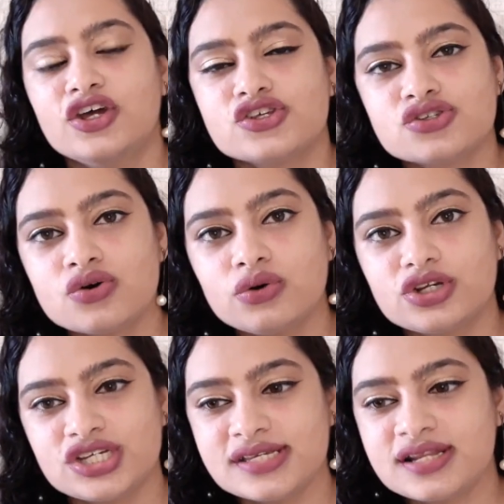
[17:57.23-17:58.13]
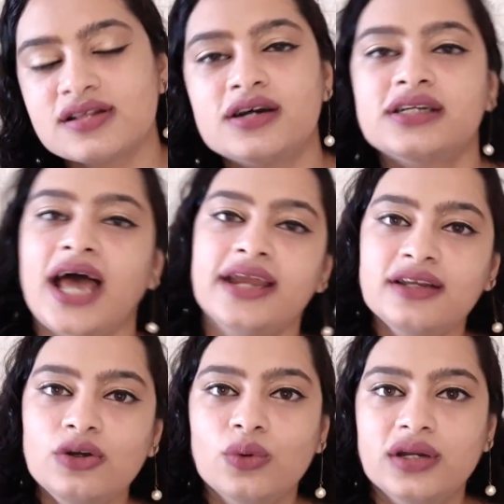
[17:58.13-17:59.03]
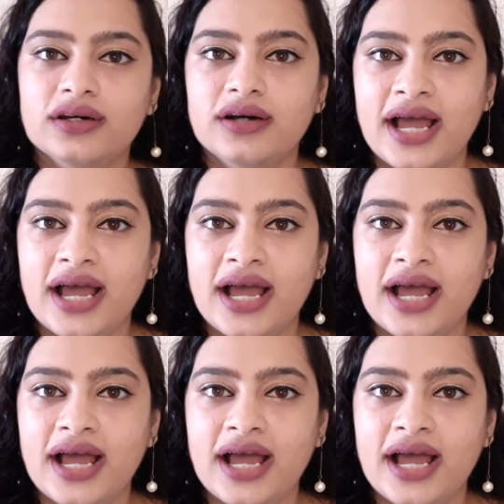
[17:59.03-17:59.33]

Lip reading: So she's the third title holder